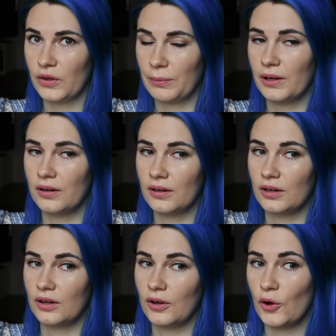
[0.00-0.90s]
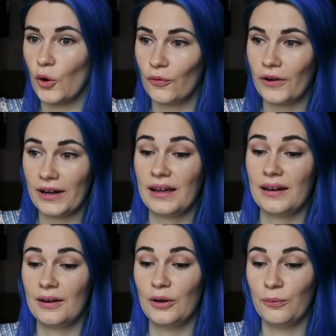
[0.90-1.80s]
So I'm gonna go right
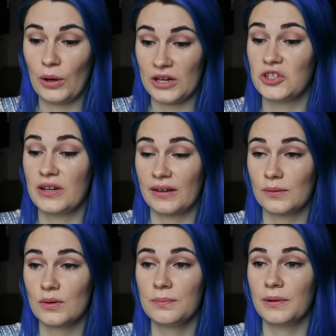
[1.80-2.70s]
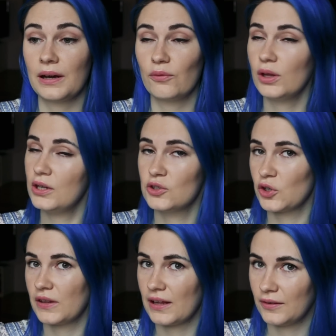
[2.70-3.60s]
ahead and watch the next one. But I really
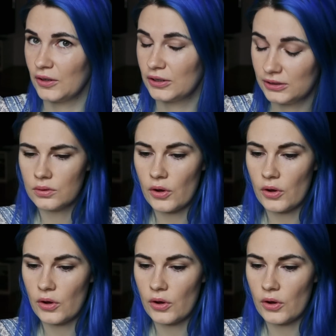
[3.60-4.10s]
enjoyed that song.